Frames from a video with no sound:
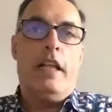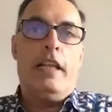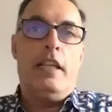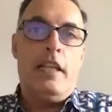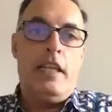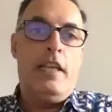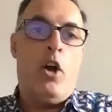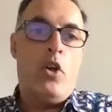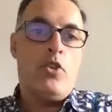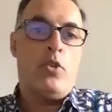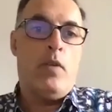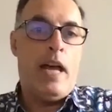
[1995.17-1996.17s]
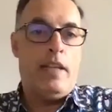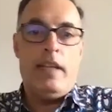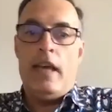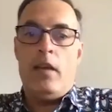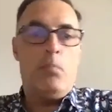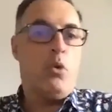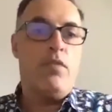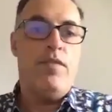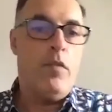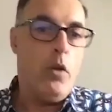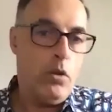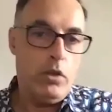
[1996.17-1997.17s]
He had a
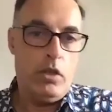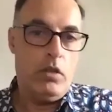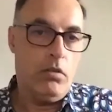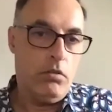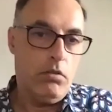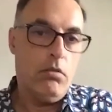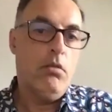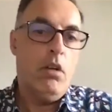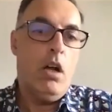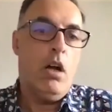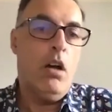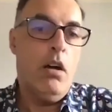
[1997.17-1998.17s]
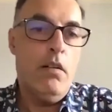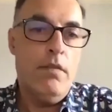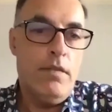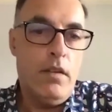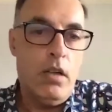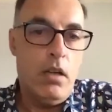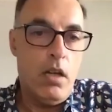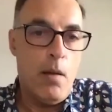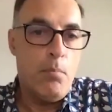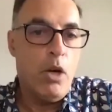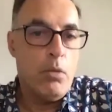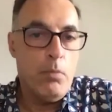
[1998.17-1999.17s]
portfolio of
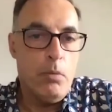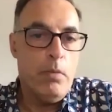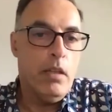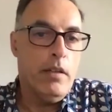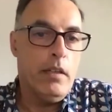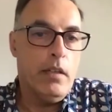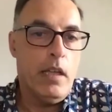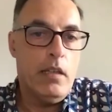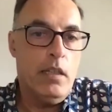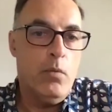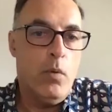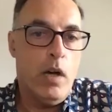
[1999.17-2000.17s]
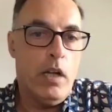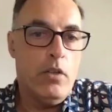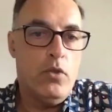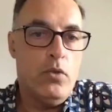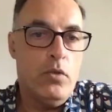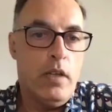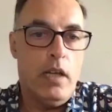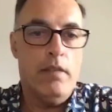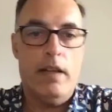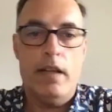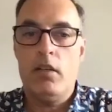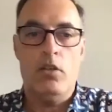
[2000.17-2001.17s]
apartment building that he wanted to kind of
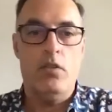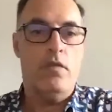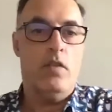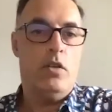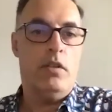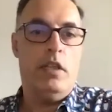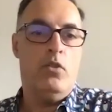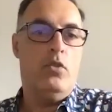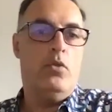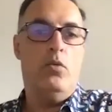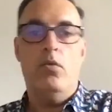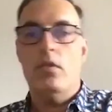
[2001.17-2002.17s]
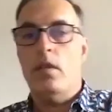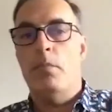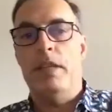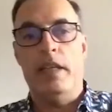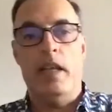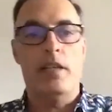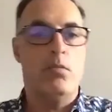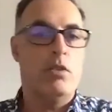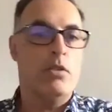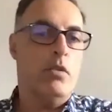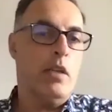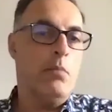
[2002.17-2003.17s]
like convert into something else. He was
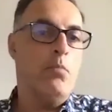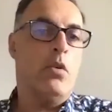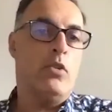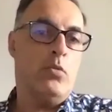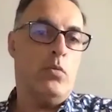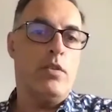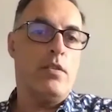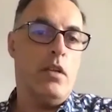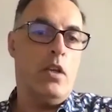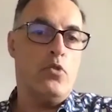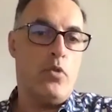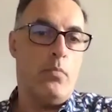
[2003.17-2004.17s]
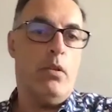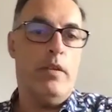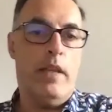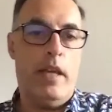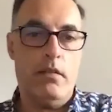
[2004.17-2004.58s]
looking more towards triple net